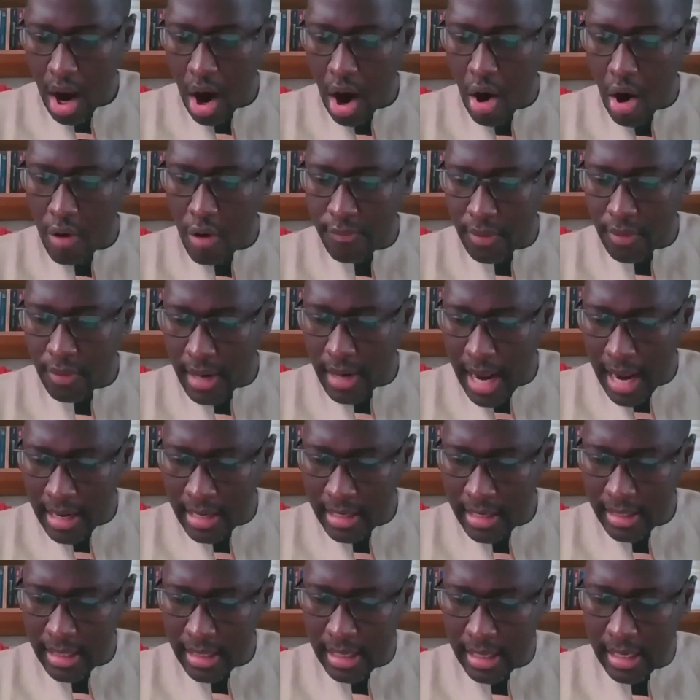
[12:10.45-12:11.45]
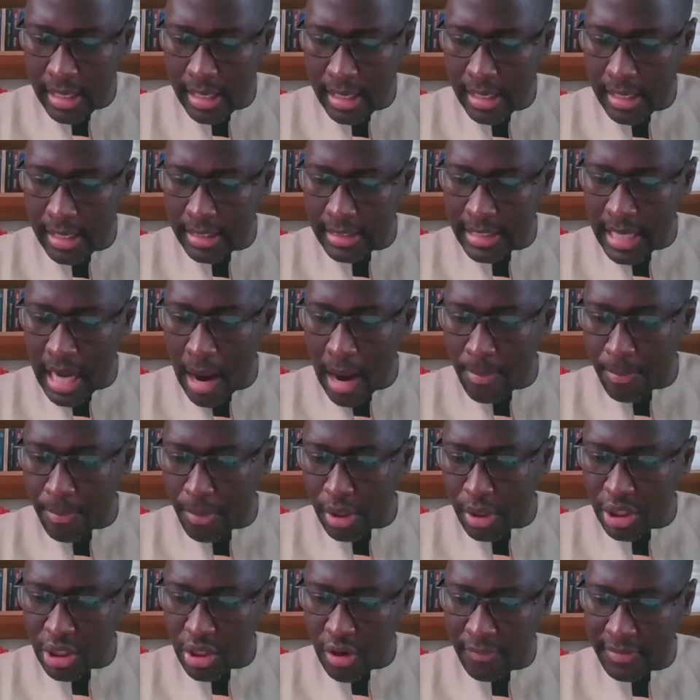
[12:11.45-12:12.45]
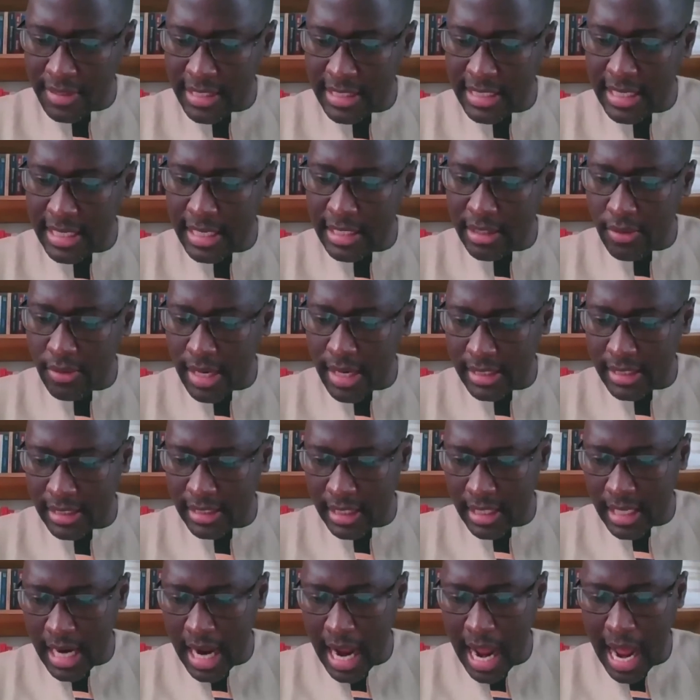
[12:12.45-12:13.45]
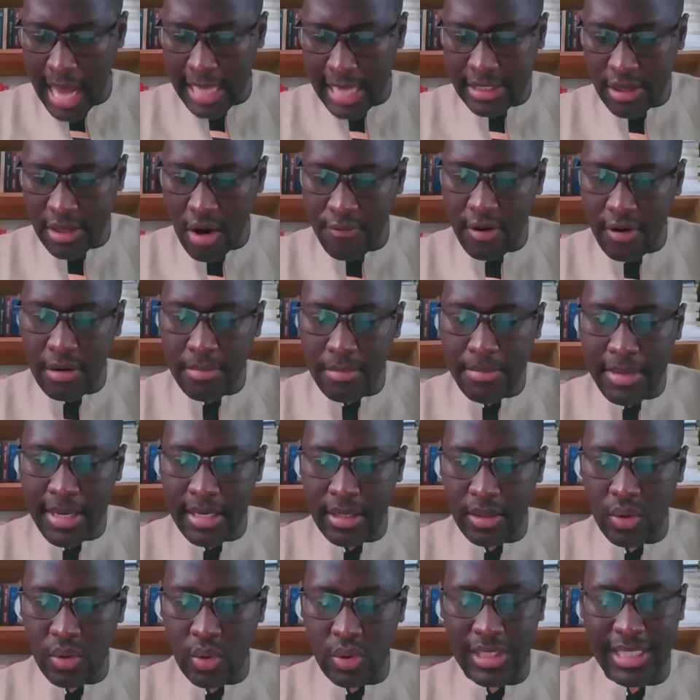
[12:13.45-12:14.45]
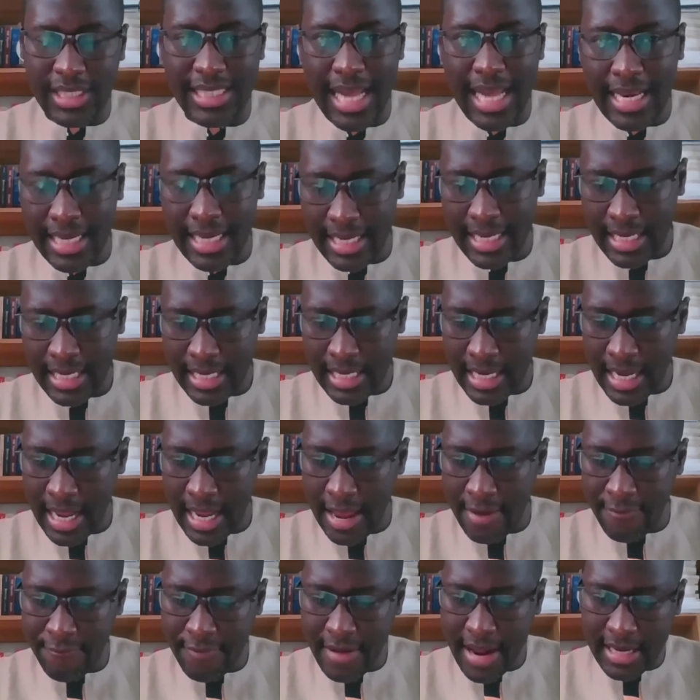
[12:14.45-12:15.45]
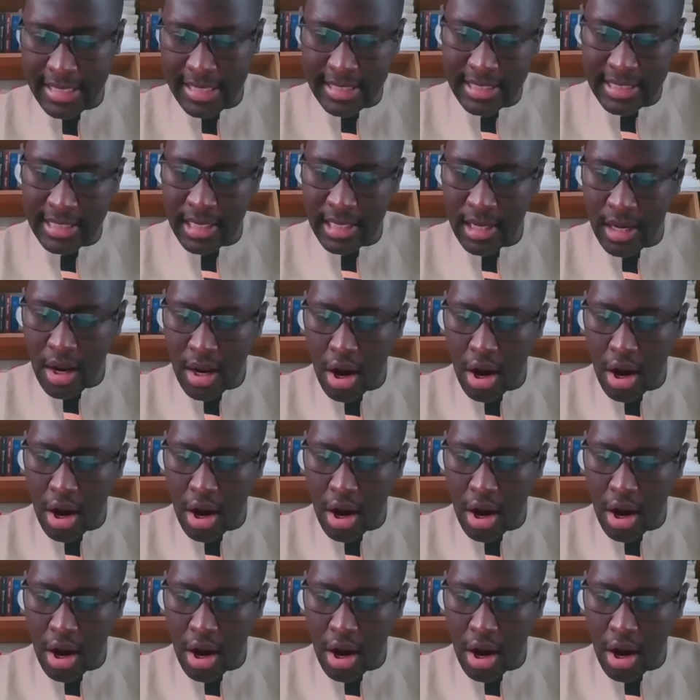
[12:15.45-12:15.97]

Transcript: Overall, the approach of this literature has often been to study the effects